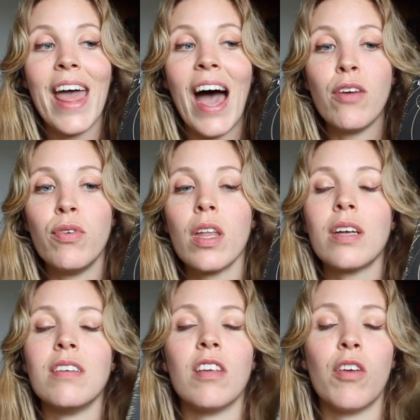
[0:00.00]
I feel
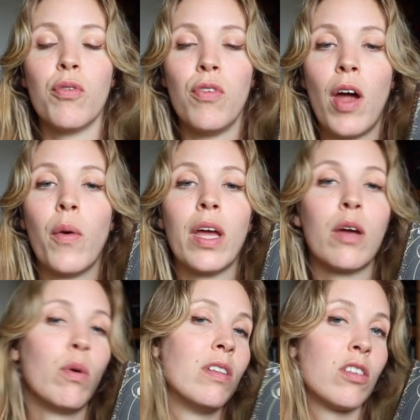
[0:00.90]
like this is a very
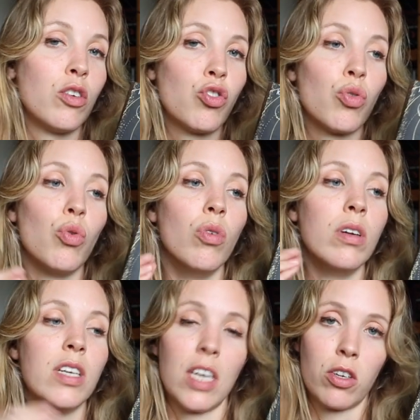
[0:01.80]
quintessential
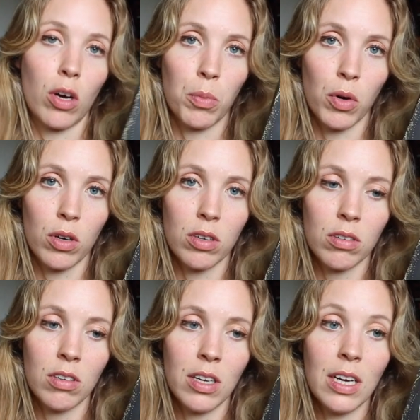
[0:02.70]
TikTok book.
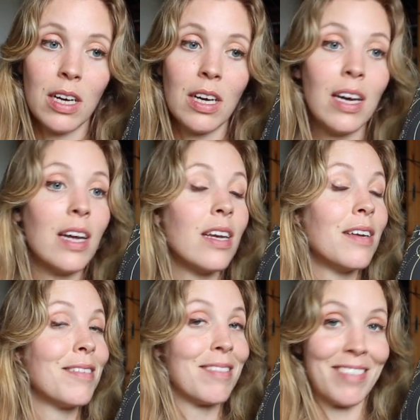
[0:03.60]

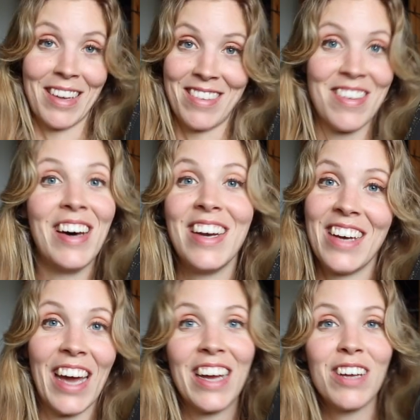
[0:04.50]
That's not a
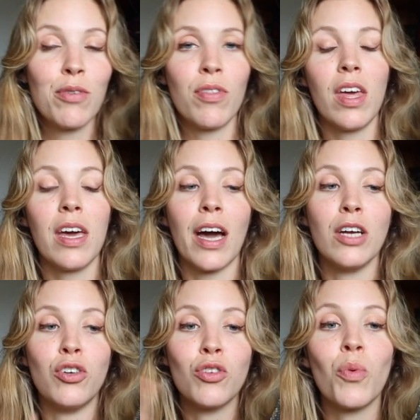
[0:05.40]
negative thing. I
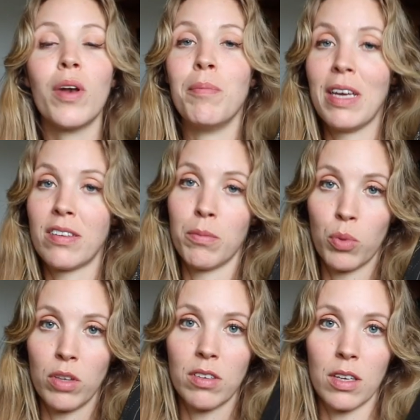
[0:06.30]
just want to make some
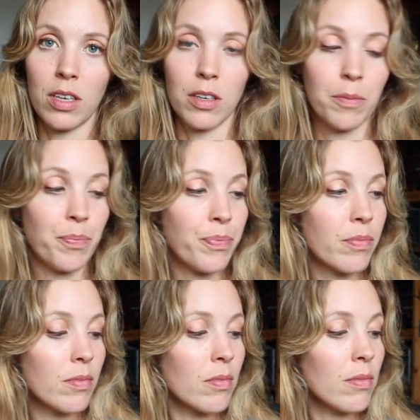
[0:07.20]
points clear
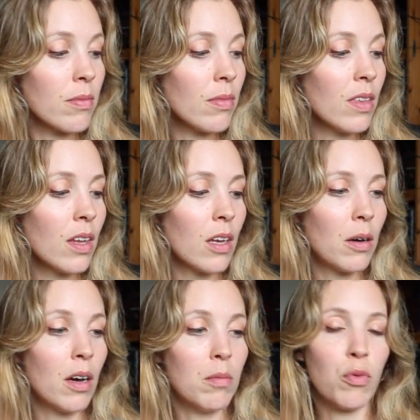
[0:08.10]

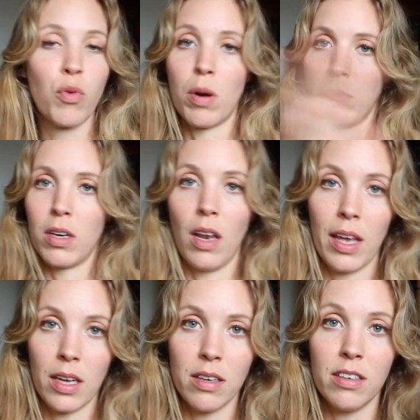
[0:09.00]
before I'm gonna,
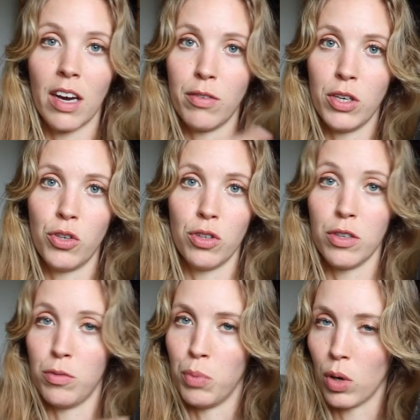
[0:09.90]
like, dive into
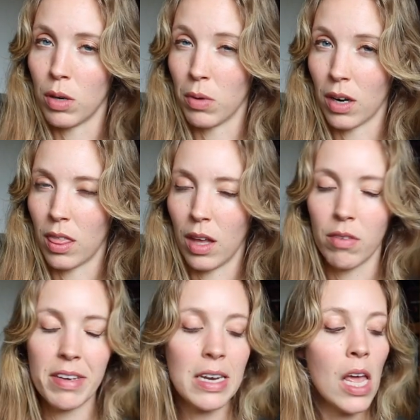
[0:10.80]
this book and what I think
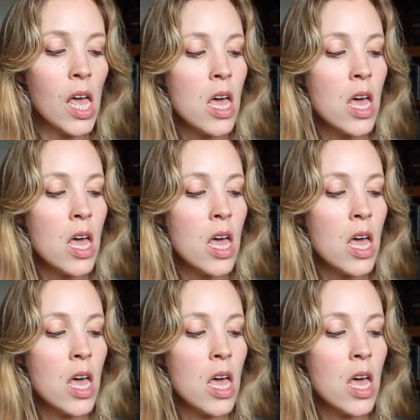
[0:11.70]
of it.